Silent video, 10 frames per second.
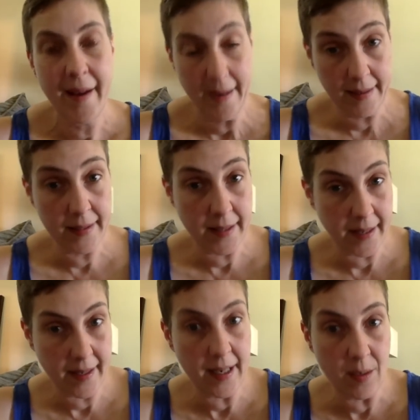and
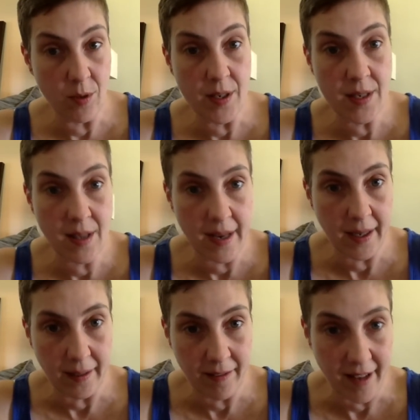he was
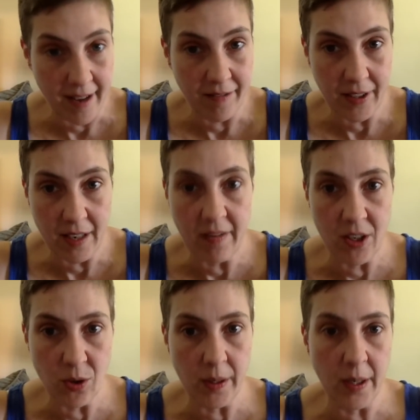thankfully
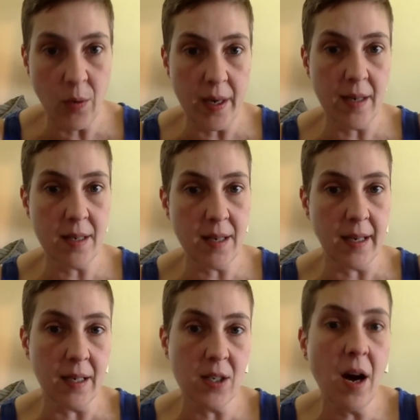eventually acquitted a
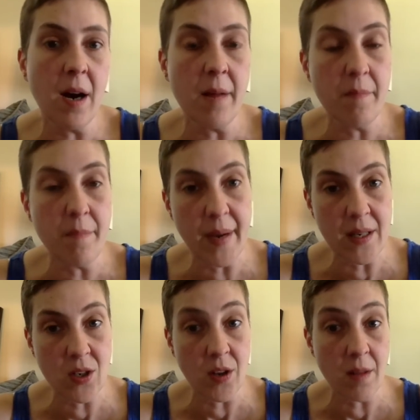second time
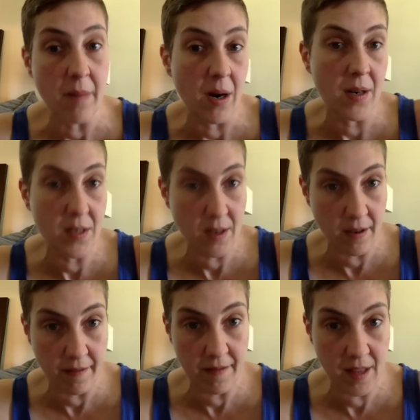based on the merits
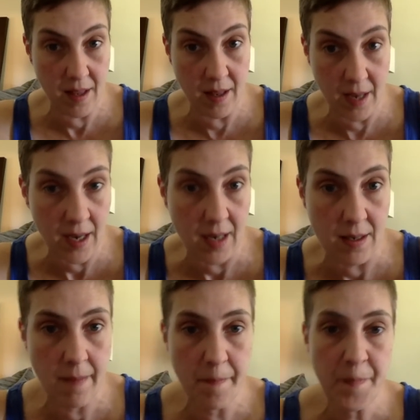of the
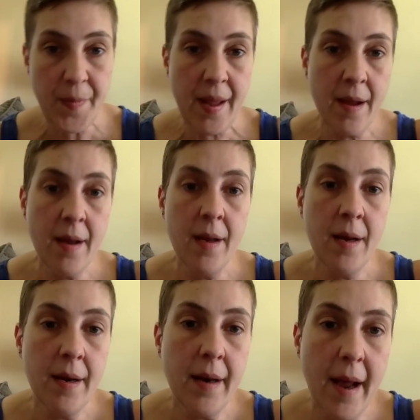case.
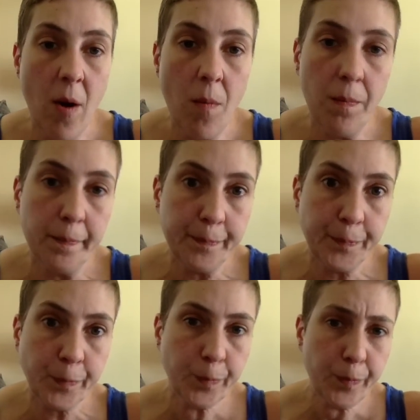Now,
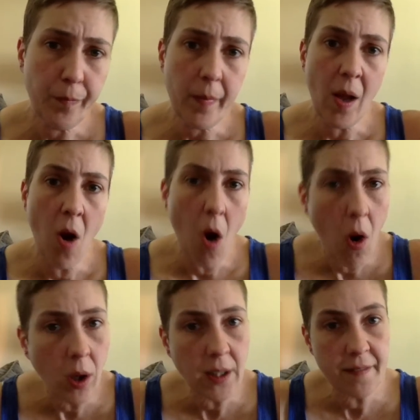
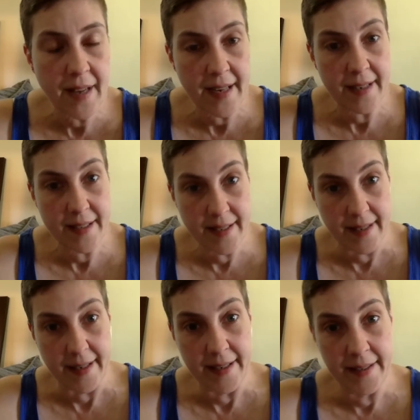all of that
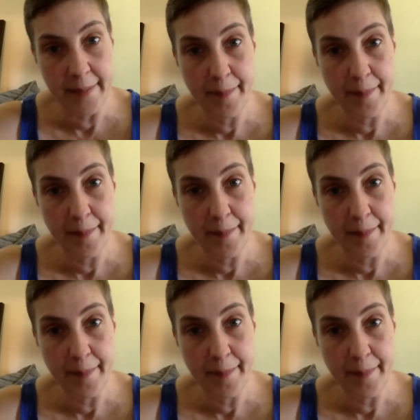aside,